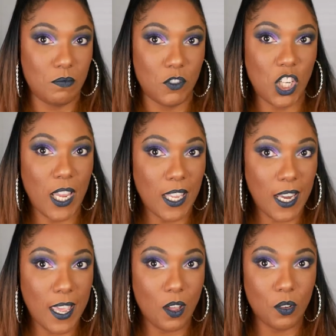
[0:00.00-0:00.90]
check
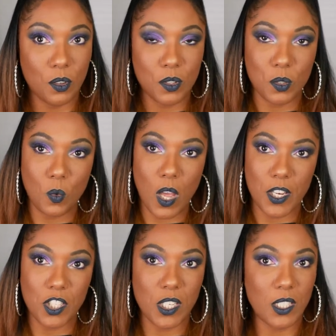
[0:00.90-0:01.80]
it out, go
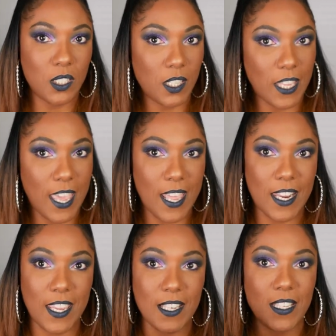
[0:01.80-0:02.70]
swatch it, look
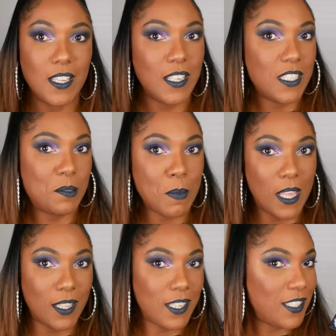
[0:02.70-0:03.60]
at it,
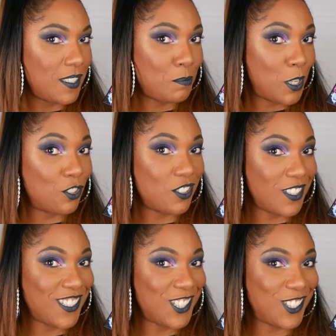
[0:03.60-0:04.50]
smell it. It smells
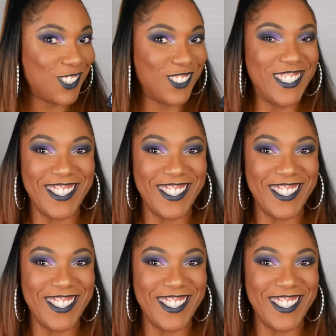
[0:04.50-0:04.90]
good too.